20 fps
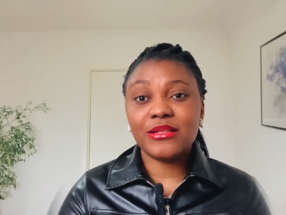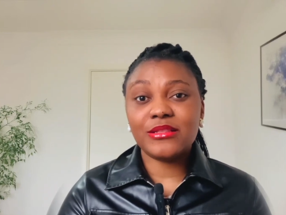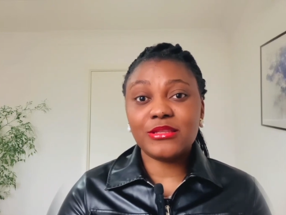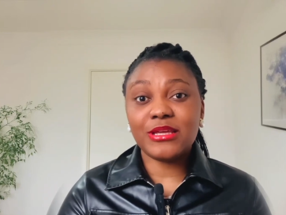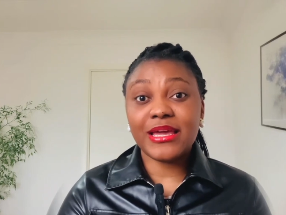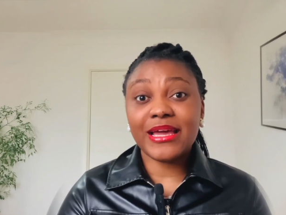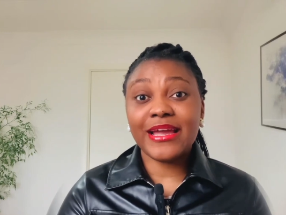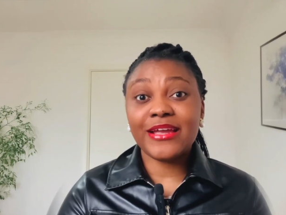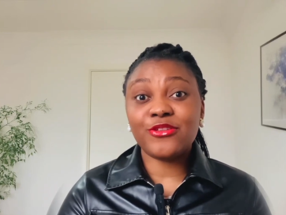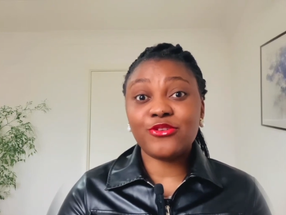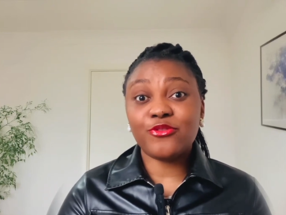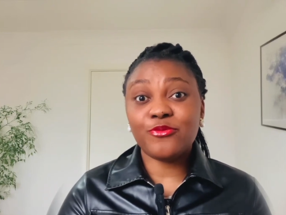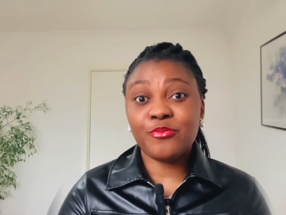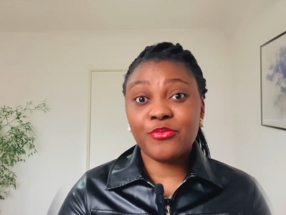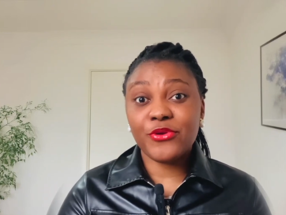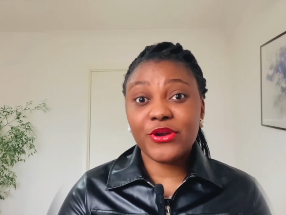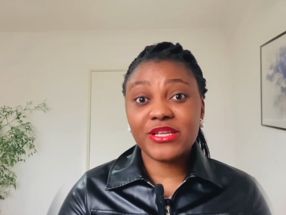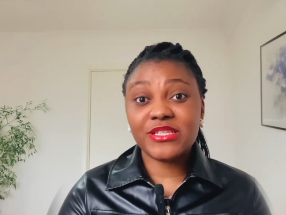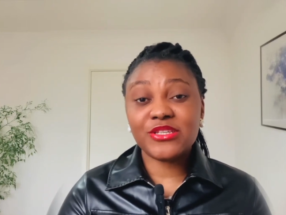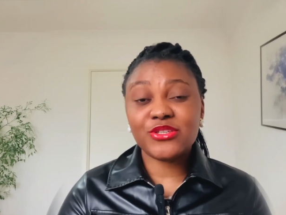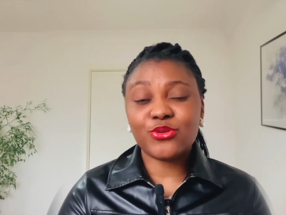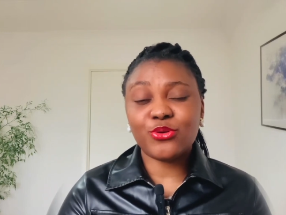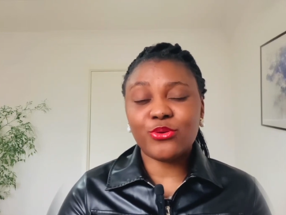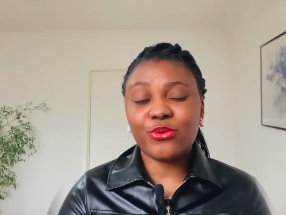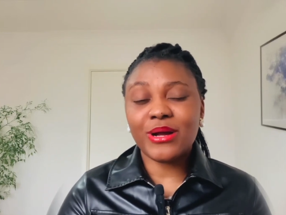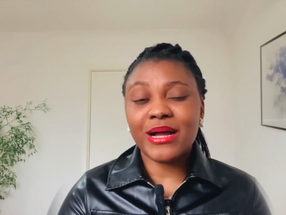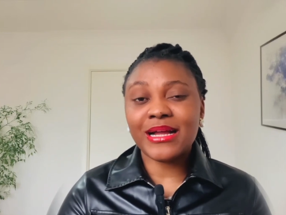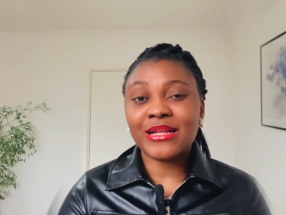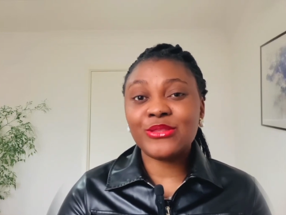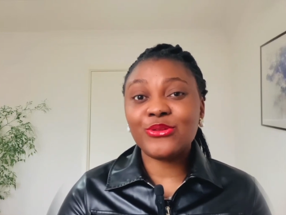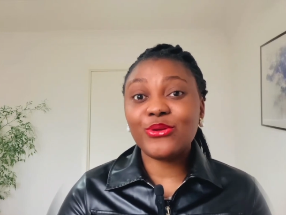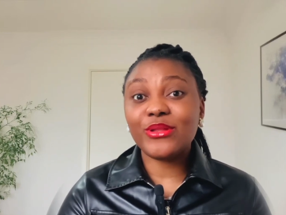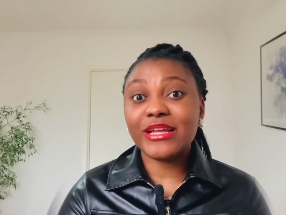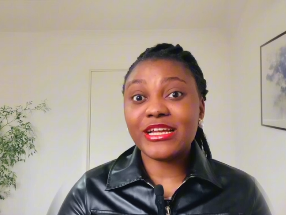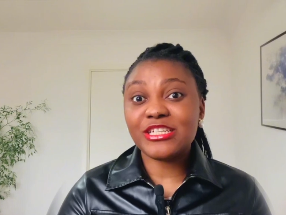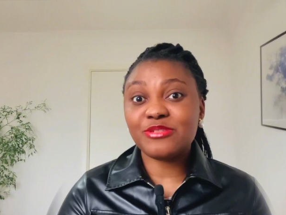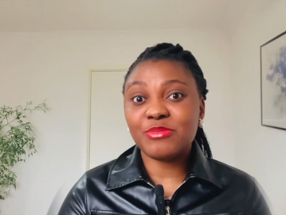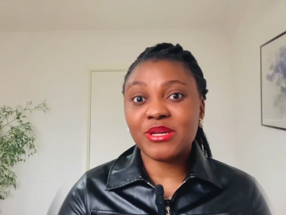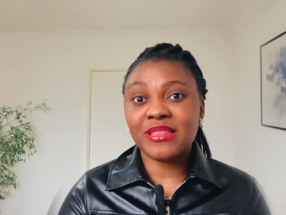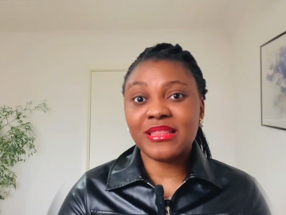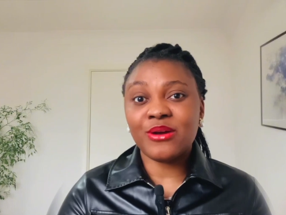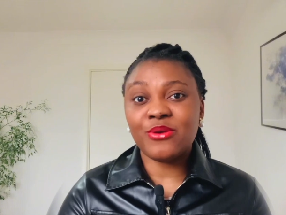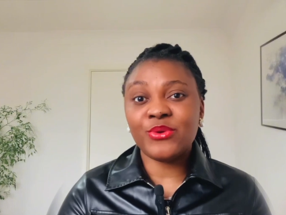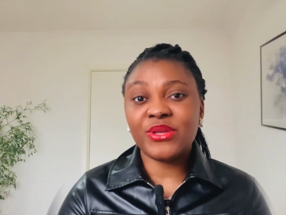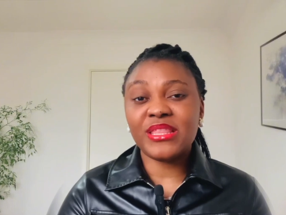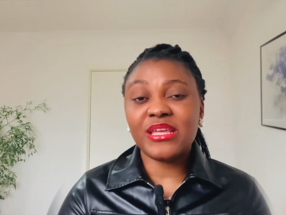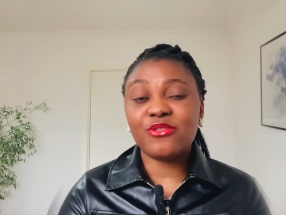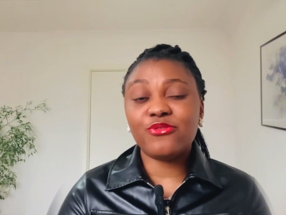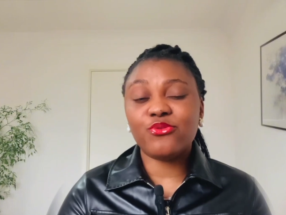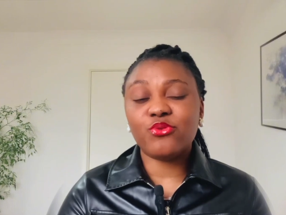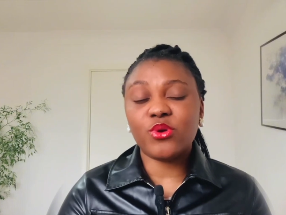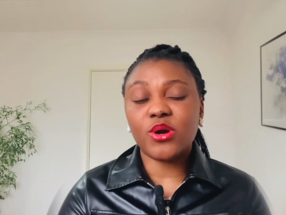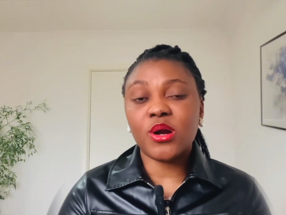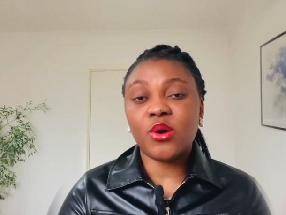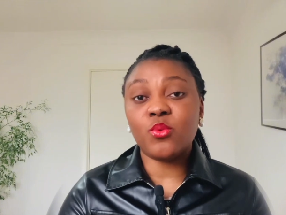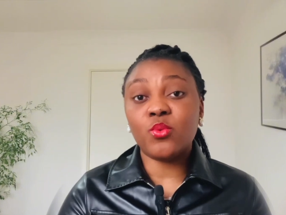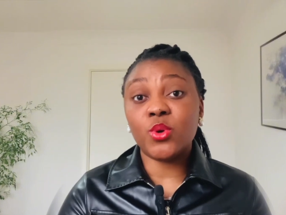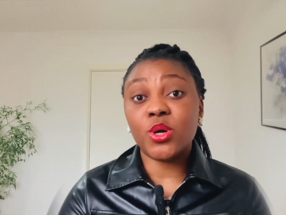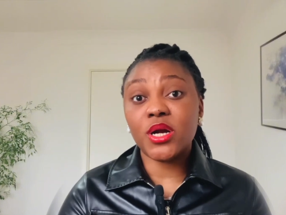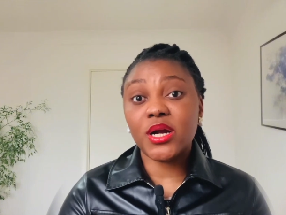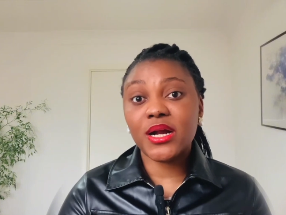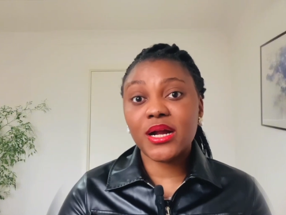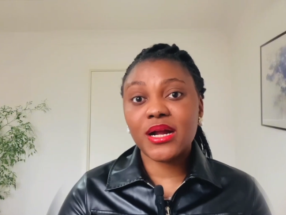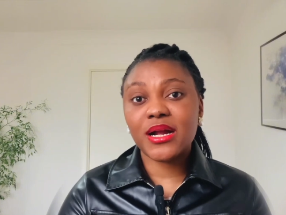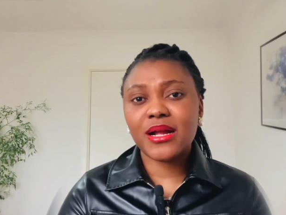the kind of praises or acknowledgement that we need for our work,